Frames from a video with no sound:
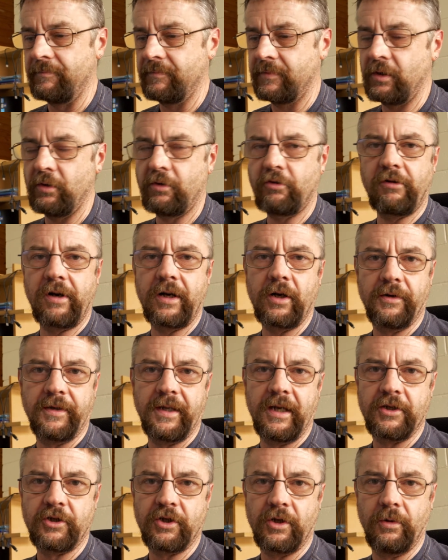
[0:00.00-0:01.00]
you cry on
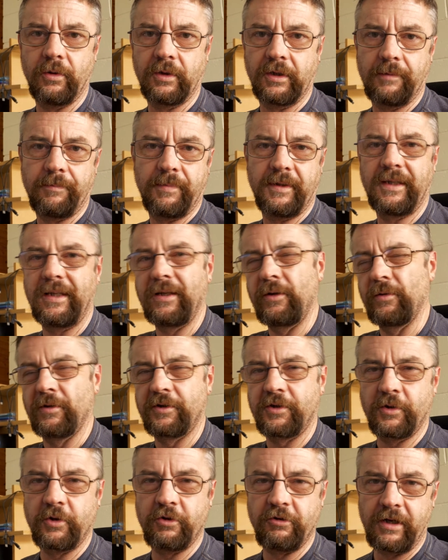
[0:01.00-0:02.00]
their shoulder, but they
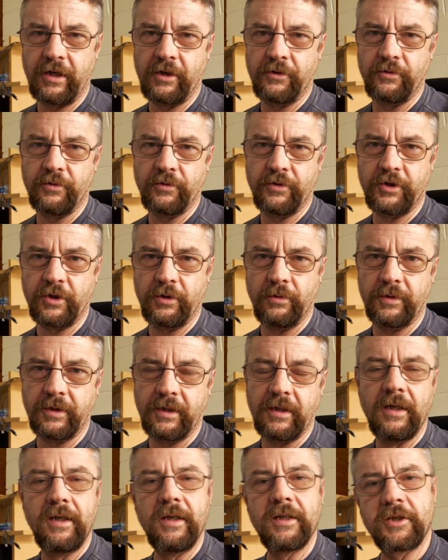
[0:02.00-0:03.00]
also cry on your shoulder.
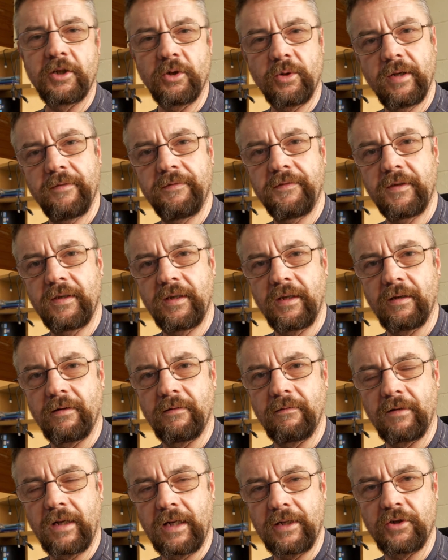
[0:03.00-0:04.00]
So if
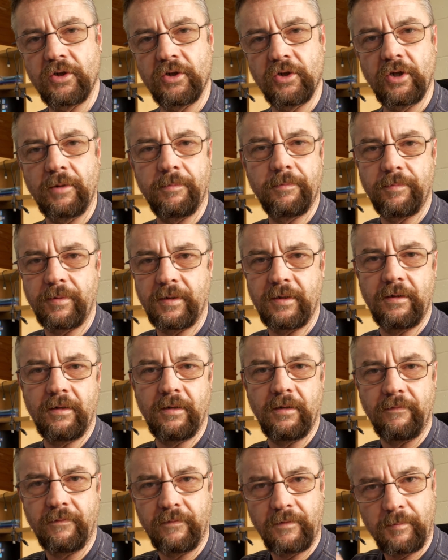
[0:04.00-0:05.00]
the relationship
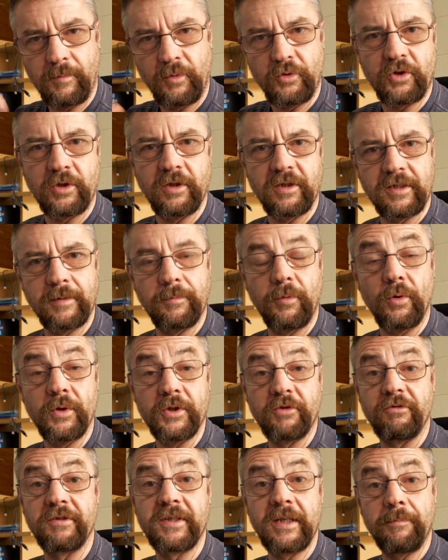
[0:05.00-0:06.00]
of emotional support
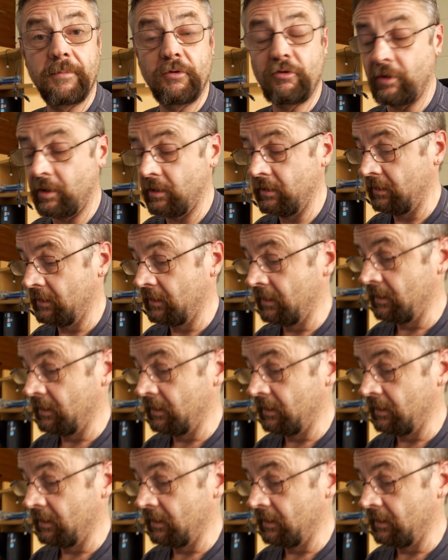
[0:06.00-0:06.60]
is reciprocal,